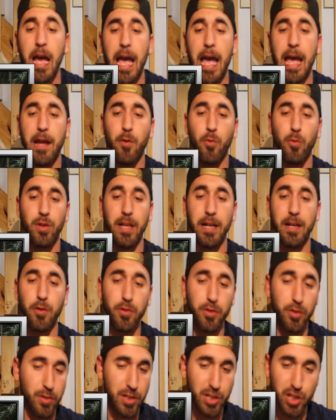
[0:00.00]
and we're like,
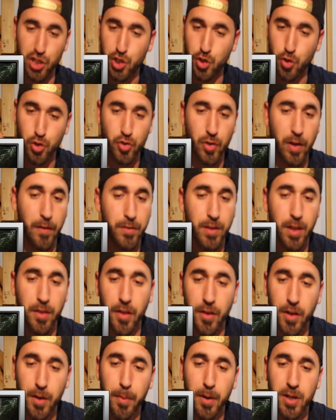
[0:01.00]
let's just go straight for the
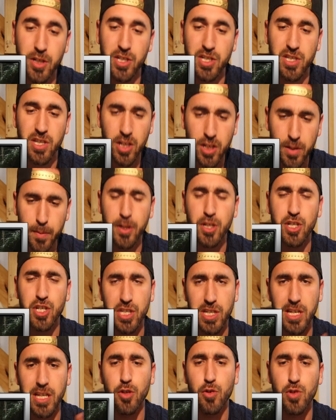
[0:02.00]
Thunder Punch because Thunder Punch is
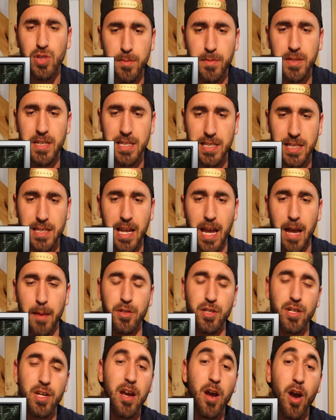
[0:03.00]
gonna do some decent
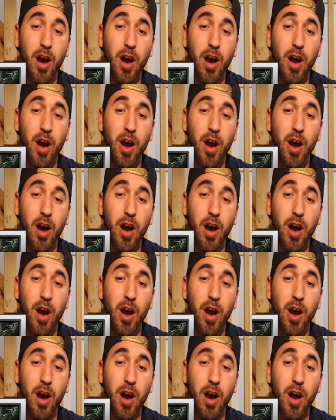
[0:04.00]
damage.